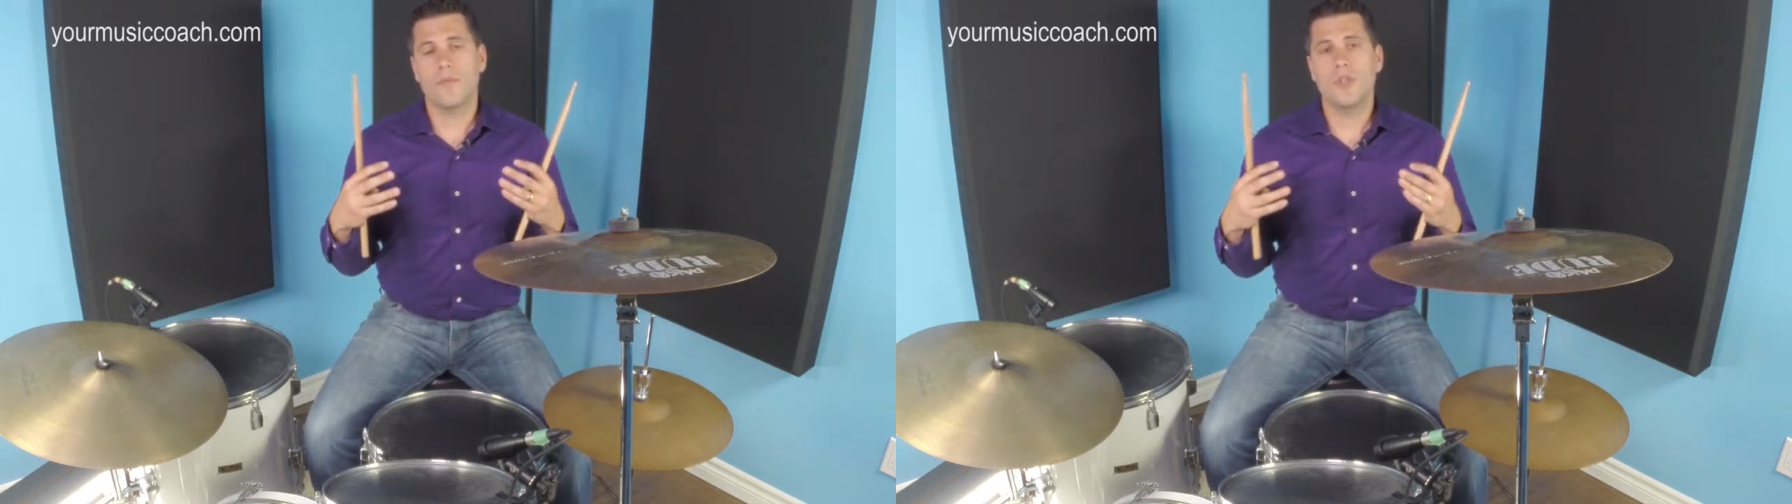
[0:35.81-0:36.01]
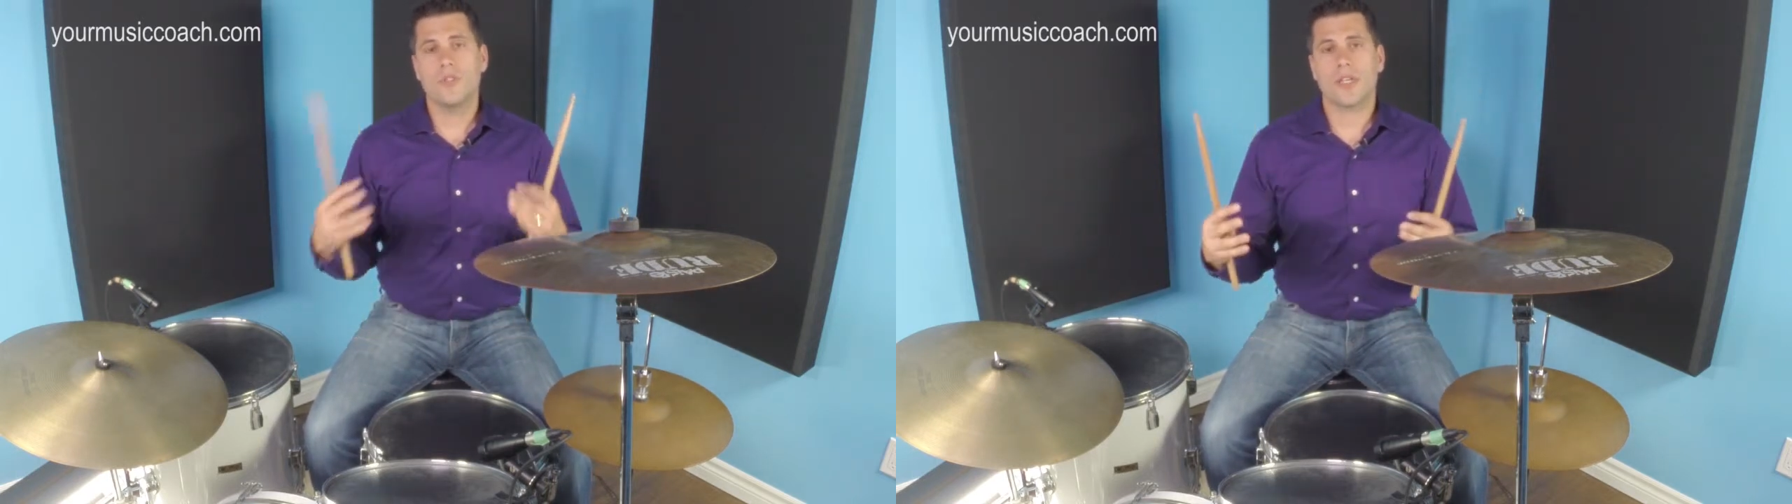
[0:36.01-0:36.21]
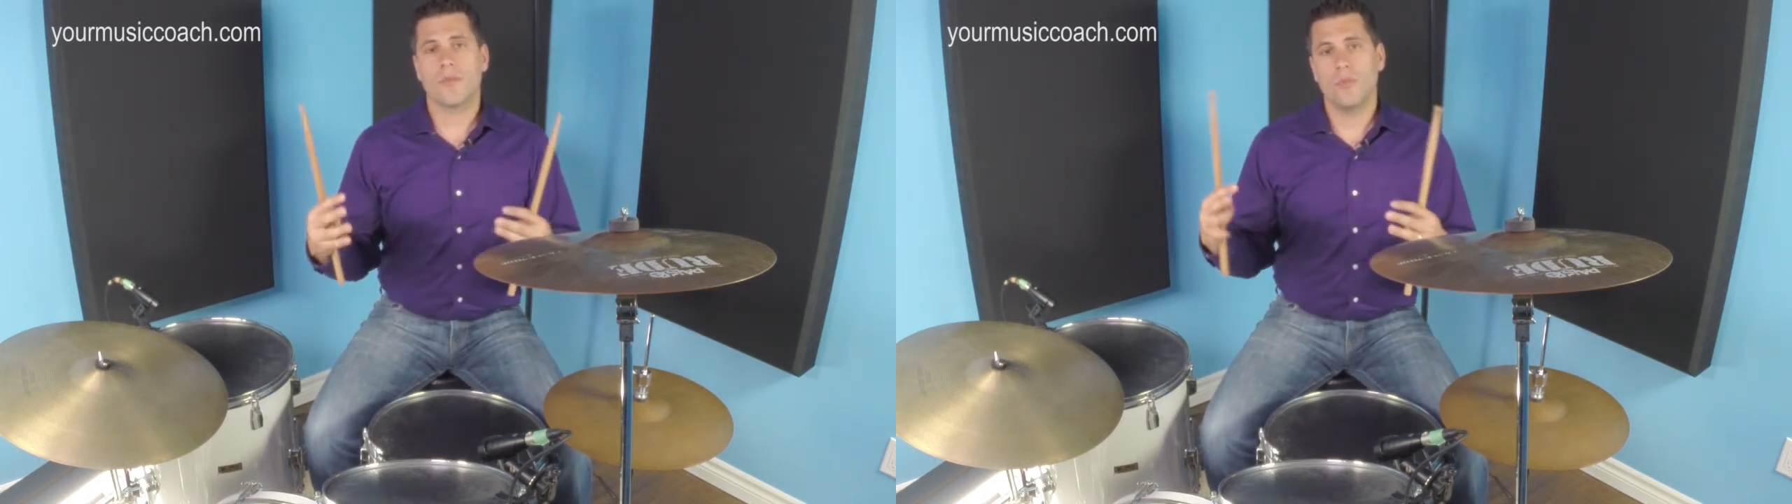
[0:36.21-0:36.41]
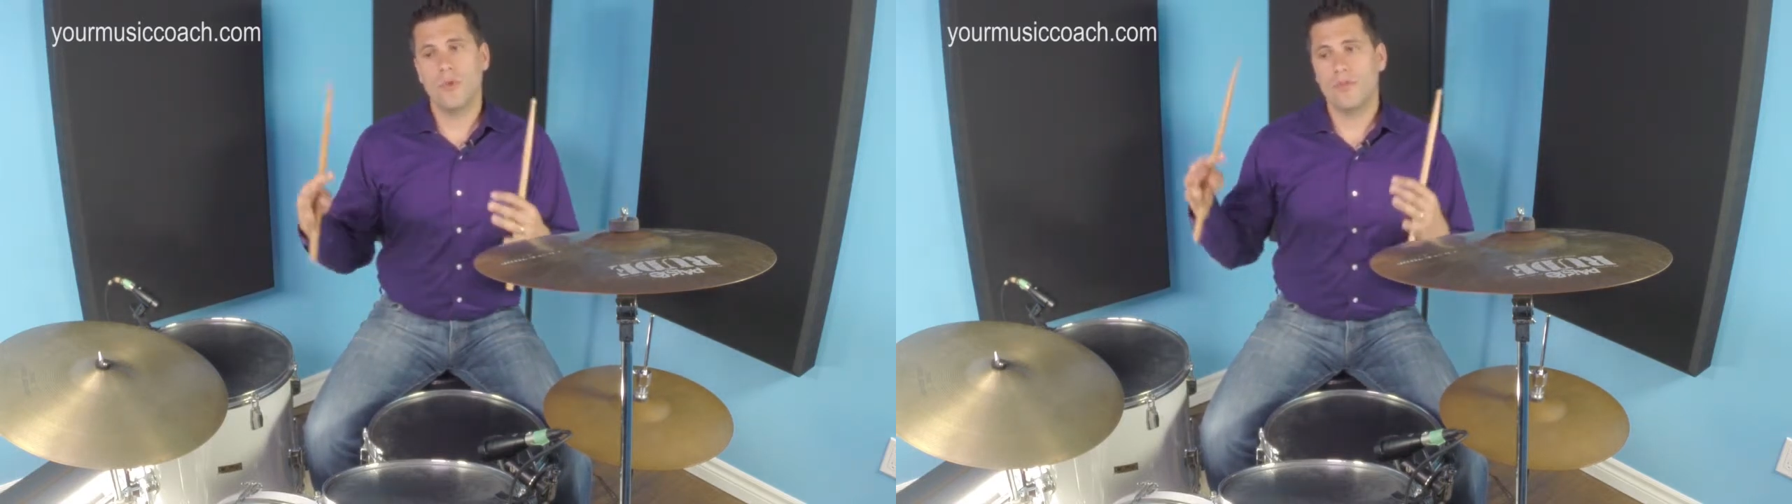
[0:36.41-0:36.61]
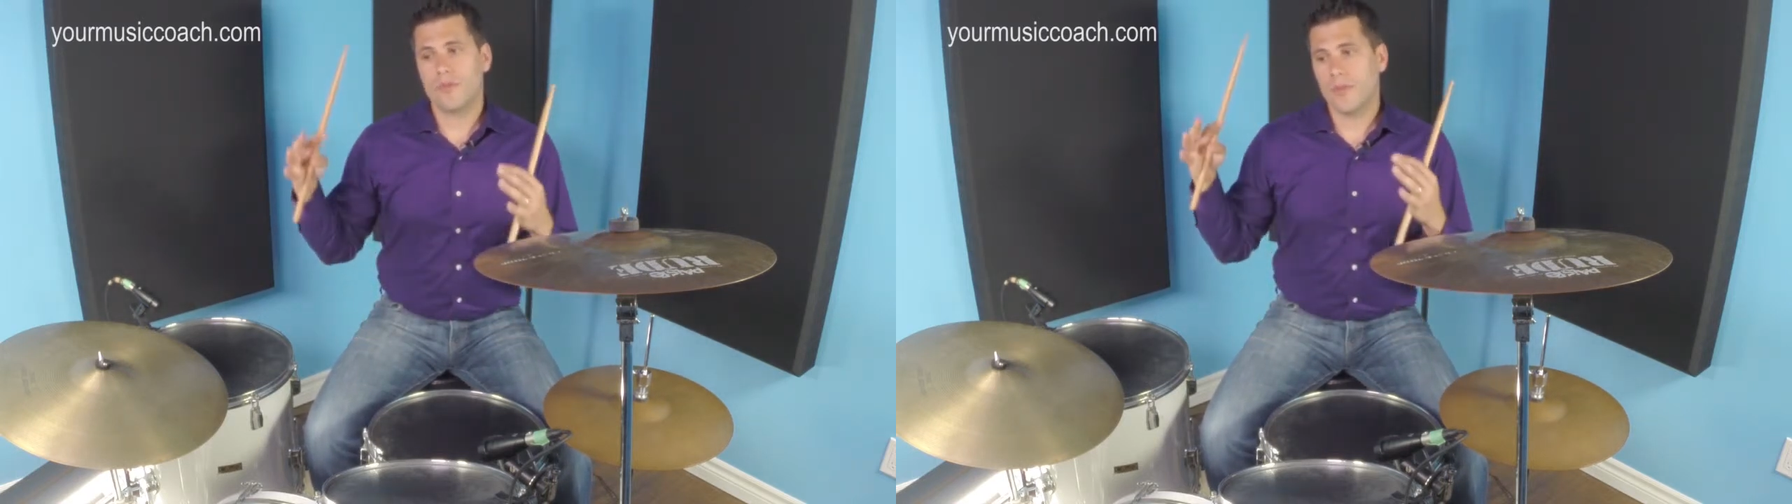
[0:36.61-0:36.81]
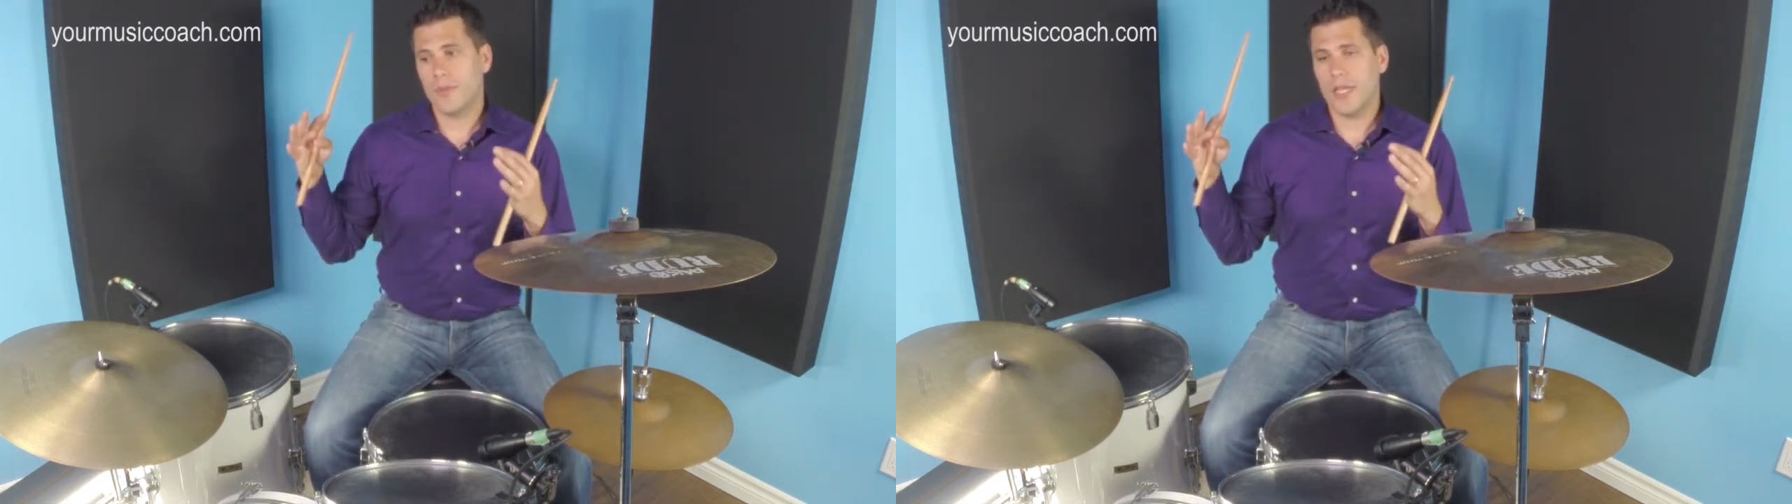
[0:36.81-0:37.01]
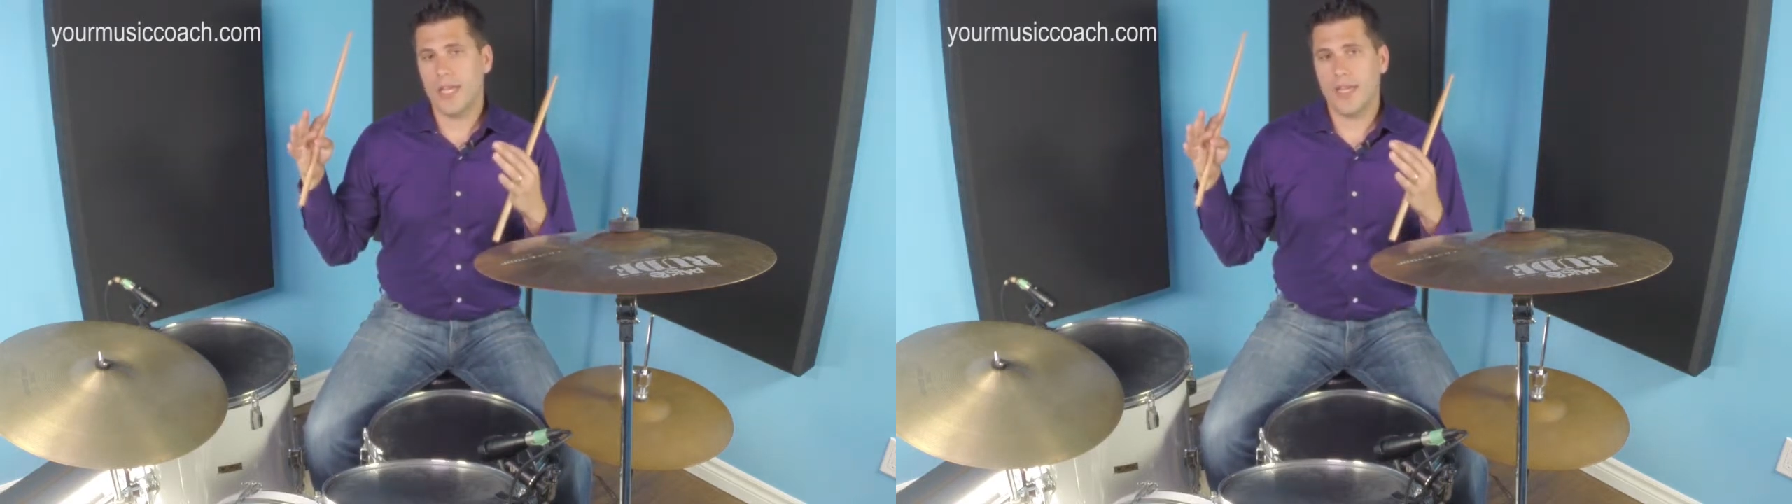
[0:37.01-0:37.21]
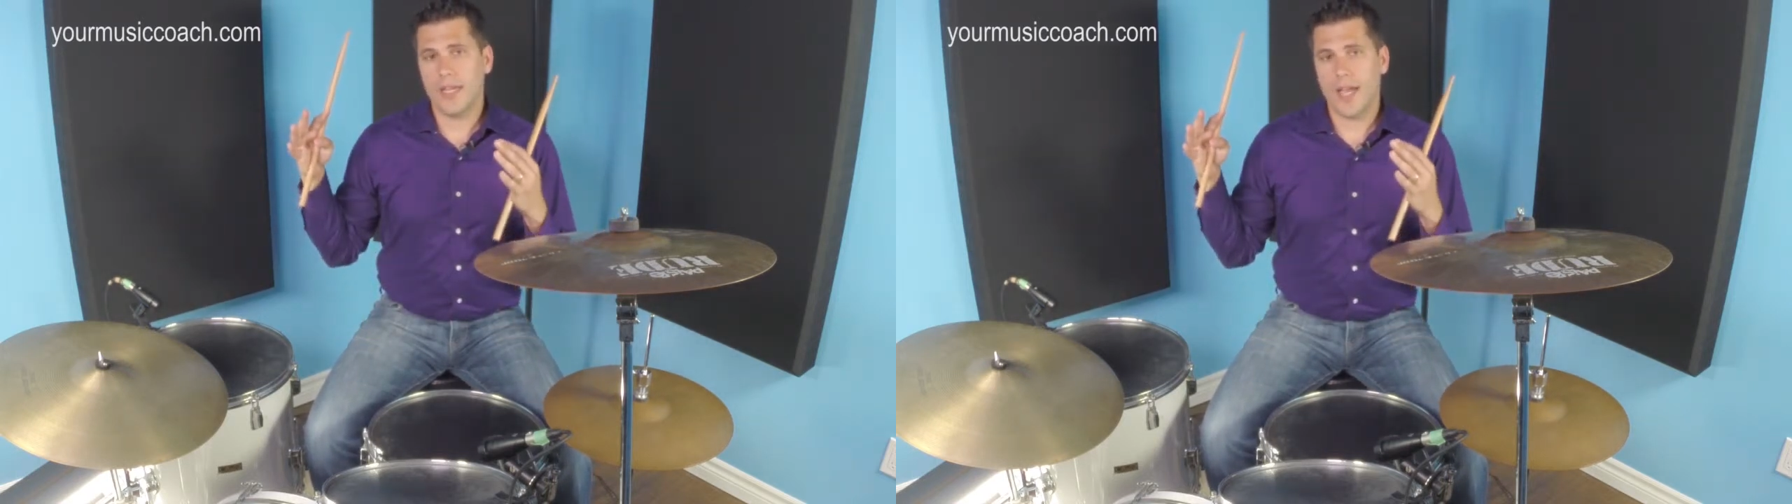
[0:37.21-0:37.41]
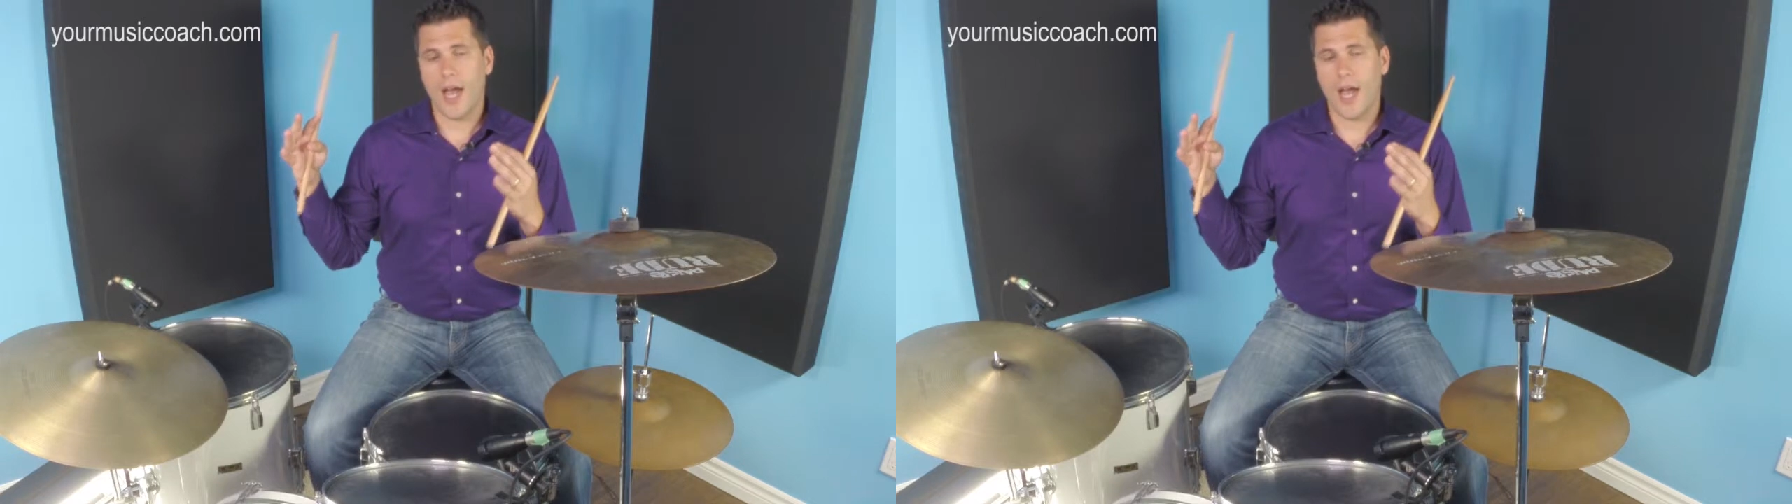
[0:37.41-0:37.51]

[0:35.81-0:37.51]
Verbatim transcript: music moves from being